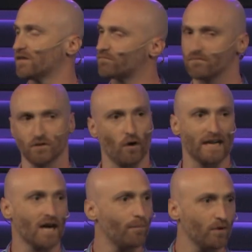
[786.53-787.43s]
a great
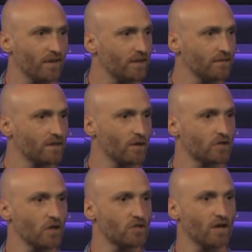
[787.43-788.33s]
couple that go to
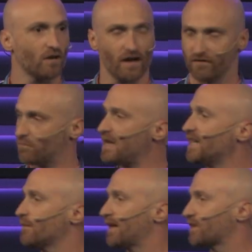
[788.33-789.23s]
church here, have a
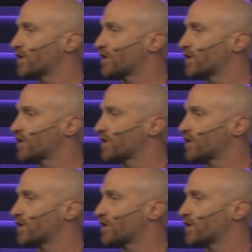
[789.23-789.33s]
meeting about their